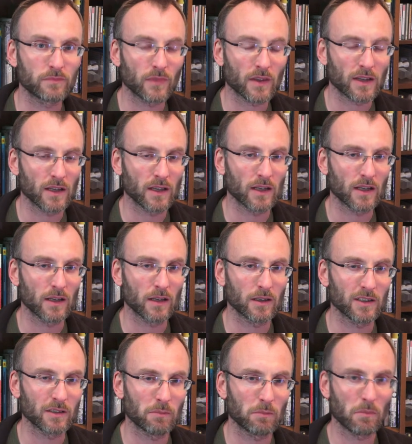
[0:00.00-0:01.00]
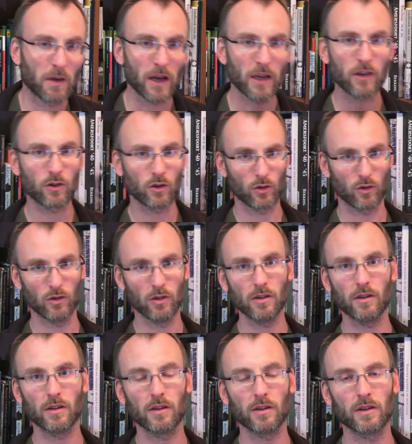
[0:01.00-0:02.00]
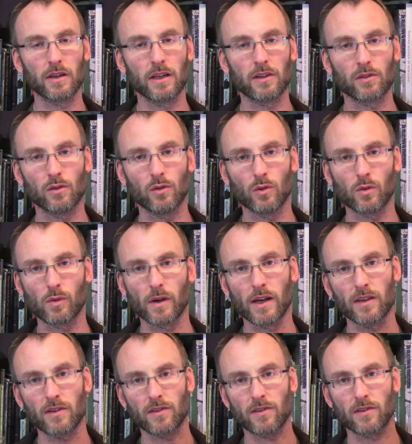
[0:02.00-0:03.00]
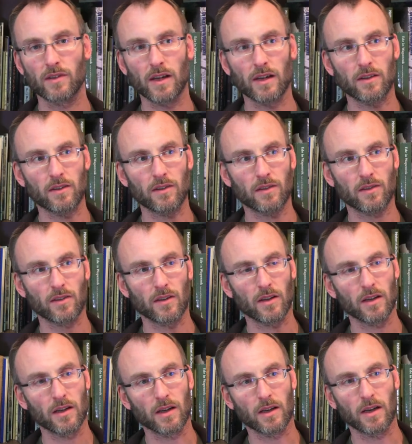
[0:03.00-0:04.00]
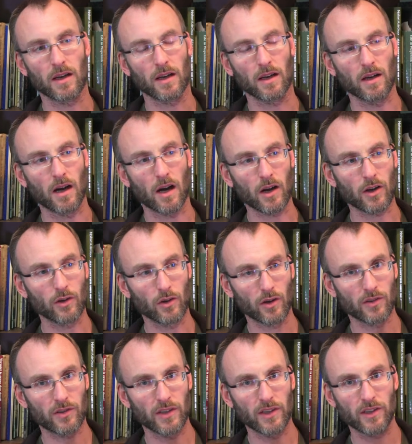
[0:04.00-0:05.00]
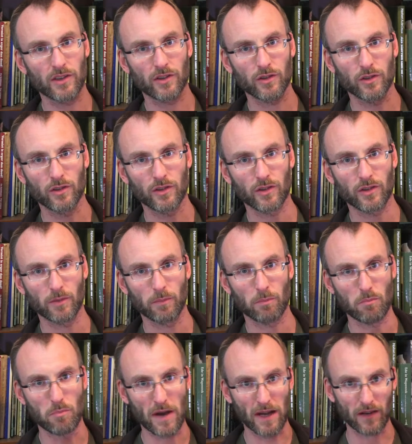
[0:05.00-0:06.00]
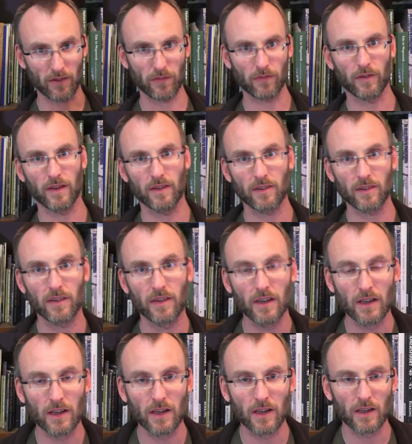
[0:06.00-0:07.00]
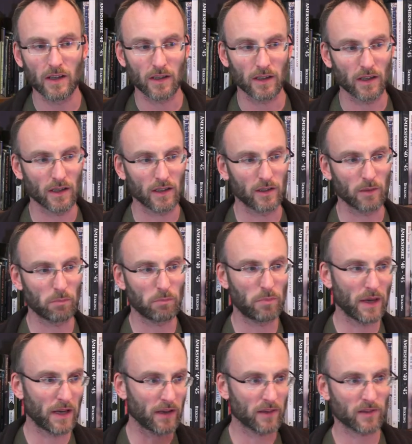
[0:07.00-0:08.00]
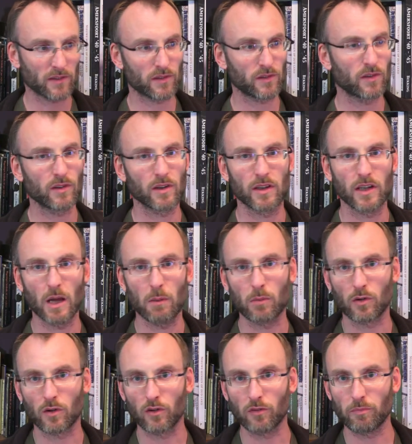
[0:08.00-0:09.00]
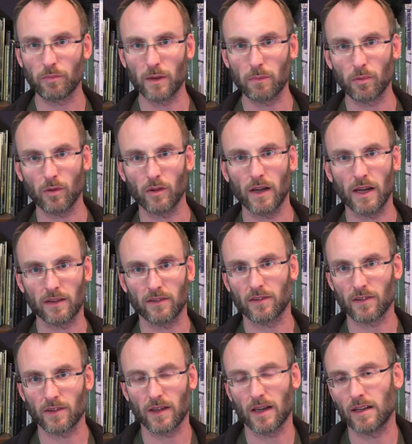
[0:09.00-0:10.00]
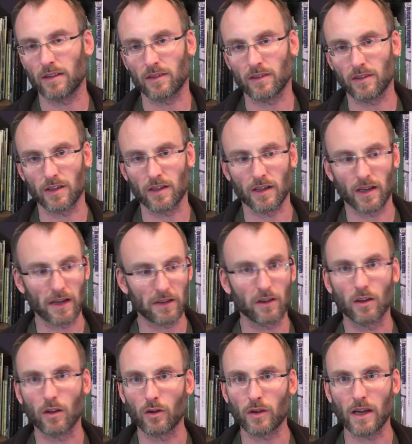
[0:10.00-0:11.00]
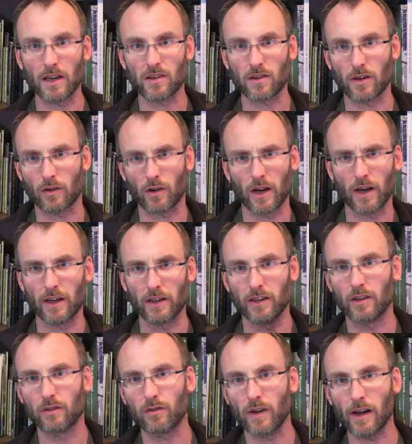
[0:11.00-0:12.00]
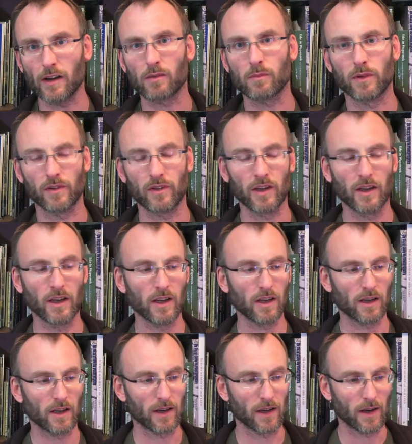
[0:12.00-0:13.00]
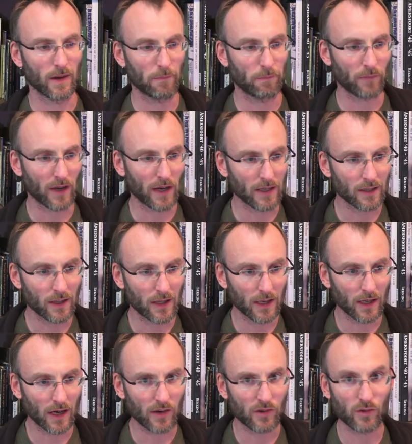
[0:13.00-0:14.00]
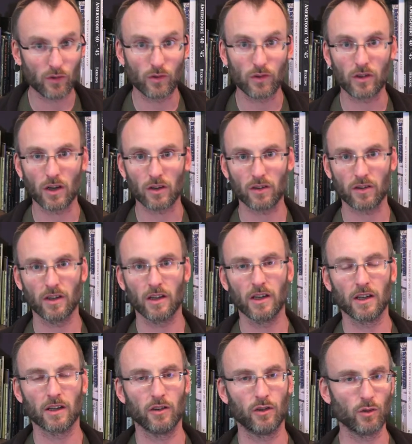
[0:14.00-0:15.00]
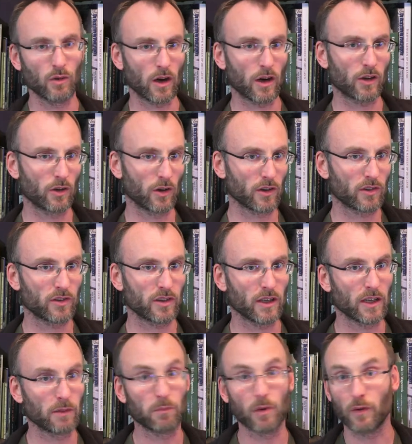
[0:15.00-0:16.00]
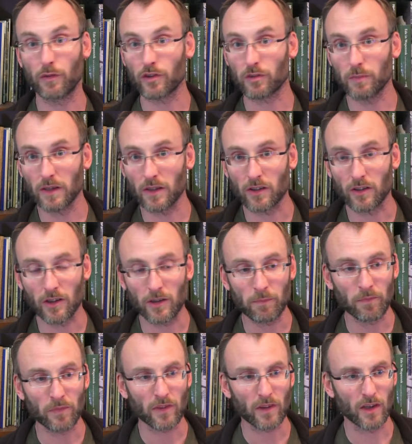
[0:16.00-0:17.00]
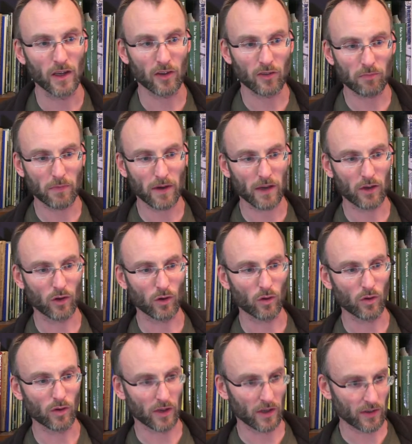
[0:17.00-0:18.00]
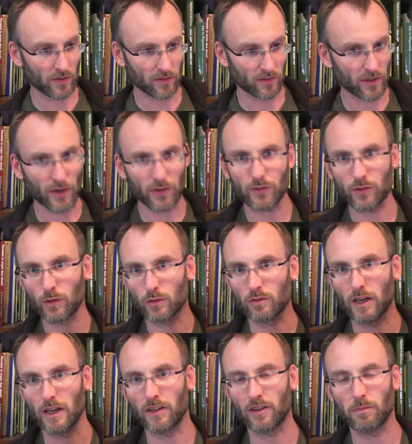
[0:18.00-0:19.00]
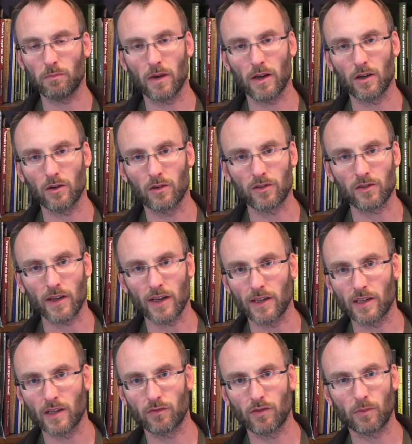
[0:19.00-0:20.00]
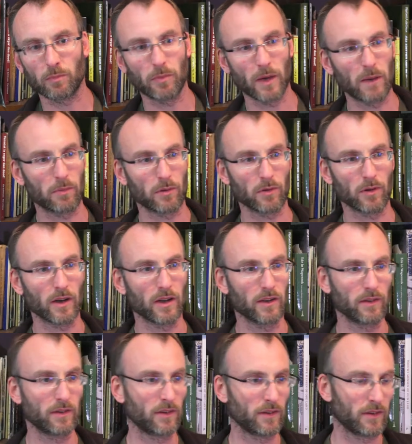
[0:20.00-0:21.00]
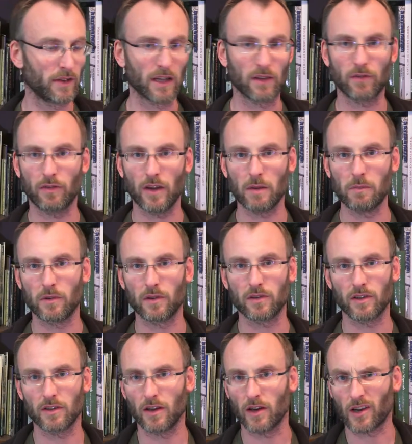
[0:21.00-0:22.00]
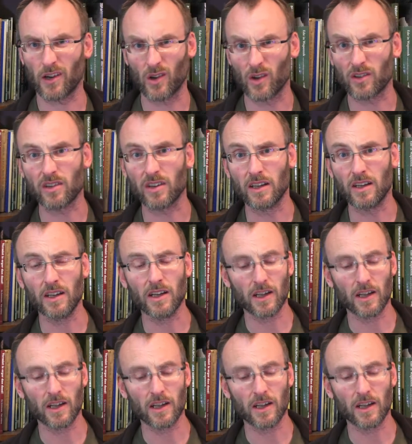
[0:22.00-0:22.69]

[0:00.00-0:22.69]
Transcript: My goal is always that archaeology should benefit the biggest number of people at the location or in the environment. I think I should not do archaeology in Boven-Smilde if my goal is just to write my own scientific paper and get famous in archaeology.